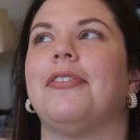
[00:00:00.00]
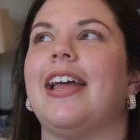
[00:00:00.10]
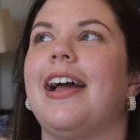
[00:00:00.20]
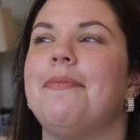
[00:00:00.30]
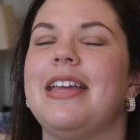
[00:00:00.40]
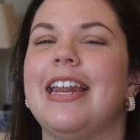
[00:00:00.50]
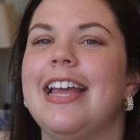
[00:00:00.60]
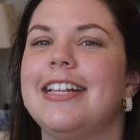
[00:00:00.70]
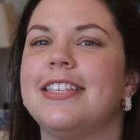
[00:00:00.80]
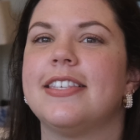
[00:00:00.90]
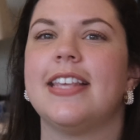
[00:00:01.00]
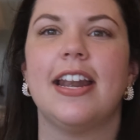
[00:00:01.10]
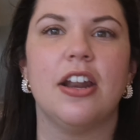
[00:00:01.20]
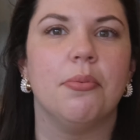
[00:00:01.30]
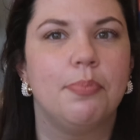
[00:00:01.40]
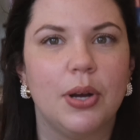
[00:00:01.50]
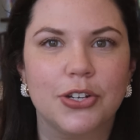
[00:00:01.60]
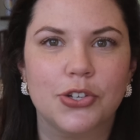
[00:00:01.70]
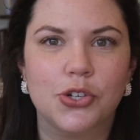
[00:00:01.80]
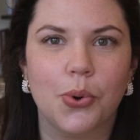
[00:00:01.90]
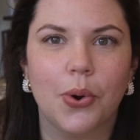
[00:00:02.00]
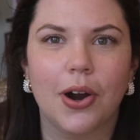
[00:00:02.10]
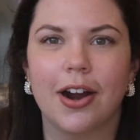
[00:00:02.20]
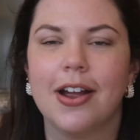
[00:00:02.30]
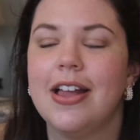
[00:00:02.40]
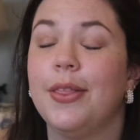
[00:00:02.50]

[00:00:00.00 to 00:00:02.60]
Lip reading: Like, I mean, it's set in a bookstore.